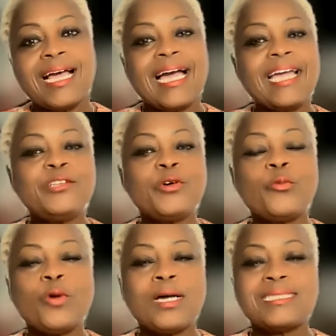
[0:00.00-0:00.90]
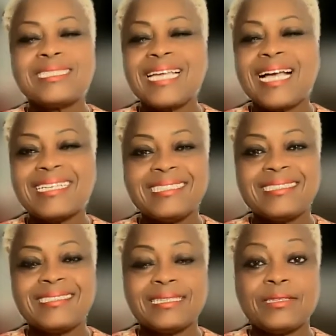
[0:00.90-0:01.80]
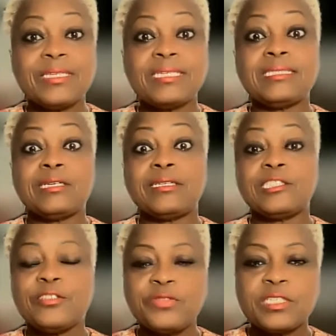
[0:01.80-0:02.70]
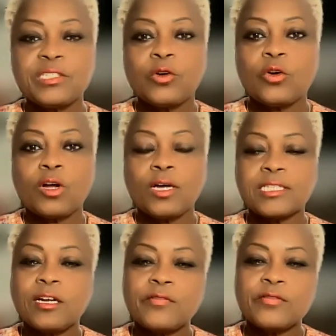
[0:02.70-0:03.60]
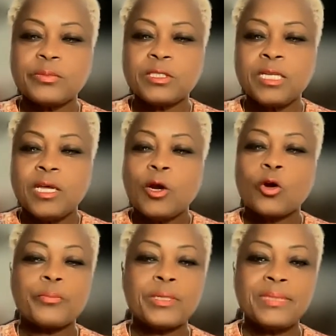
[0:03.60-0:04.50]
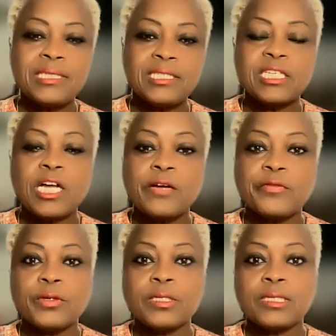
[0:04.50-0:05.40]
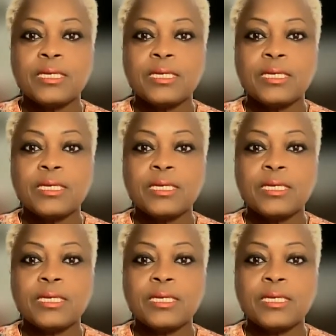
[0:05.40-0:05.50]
I don't want to tackle the things that are difficult or uncomfortable or bring me discomfort.